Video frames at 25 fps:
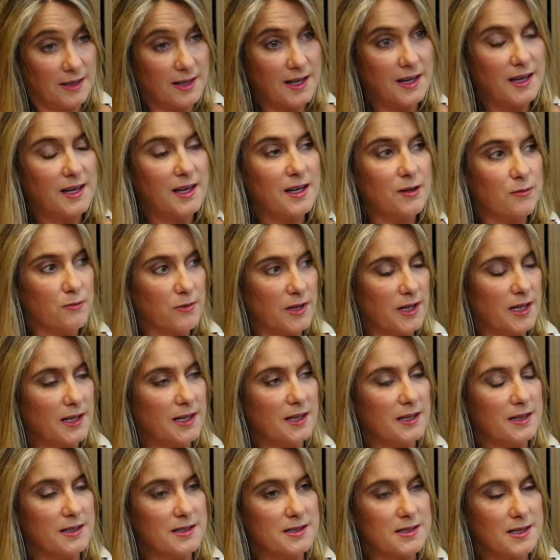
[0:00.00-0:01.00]
Yeah, it
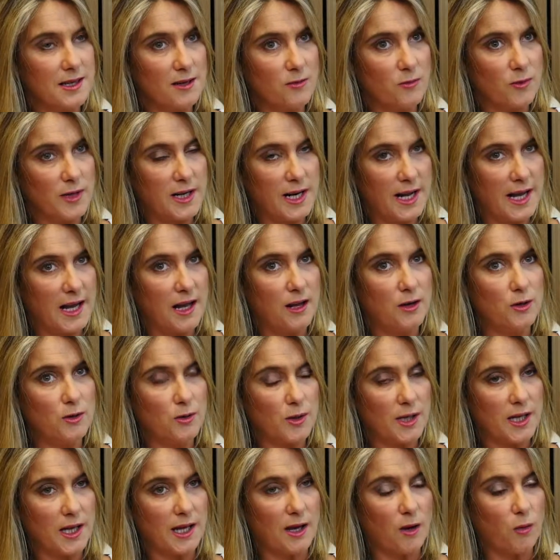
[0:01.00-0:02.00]
really is. And we're now
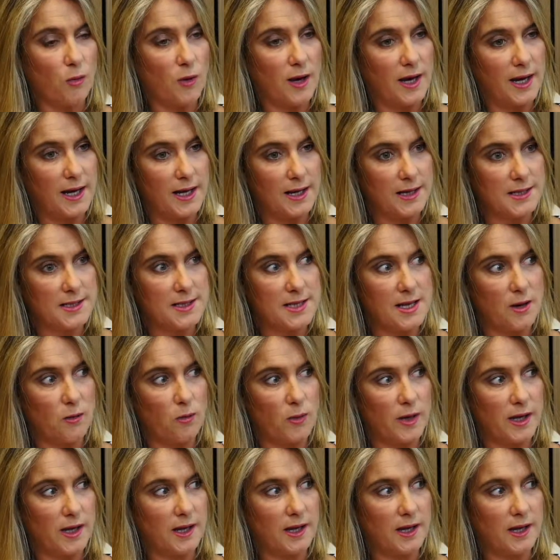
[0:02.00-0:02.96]
looking at ways that we